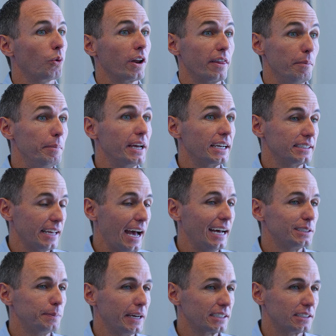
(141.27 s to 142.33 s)
one of the biggest
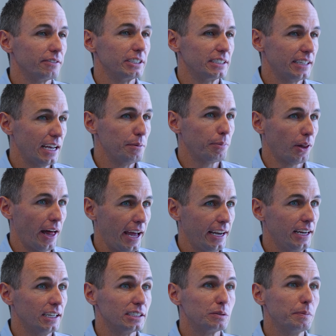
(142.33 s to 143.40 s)
aspects of estate
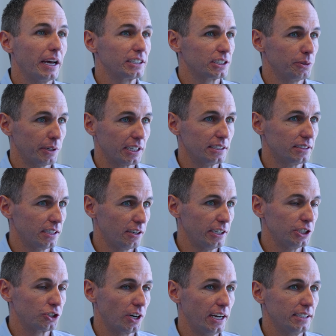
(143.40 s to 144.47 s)
planning, especially when
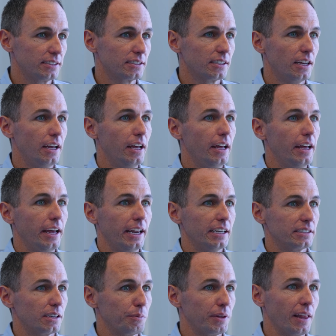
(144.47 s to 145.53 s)
considering trusts. And
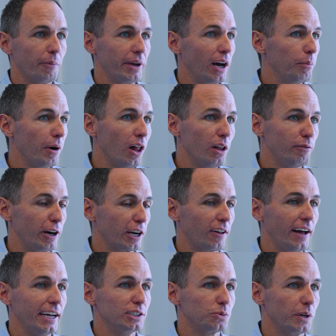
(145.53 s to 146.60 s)
it's something that we help all of our
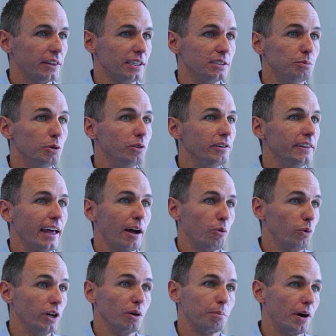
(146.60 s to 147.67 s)
clients with, is moving that
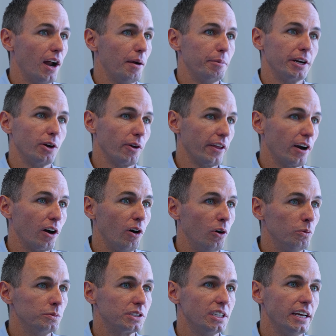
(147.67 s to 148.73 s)
real property or their
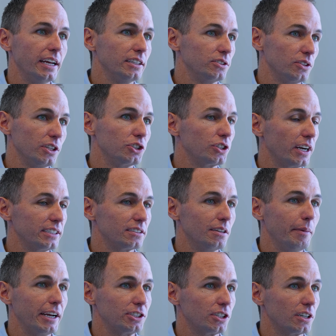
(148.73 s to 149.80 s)
homes into the trust
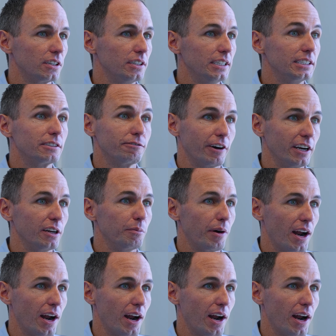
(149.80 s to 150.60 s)
to make sure it's funded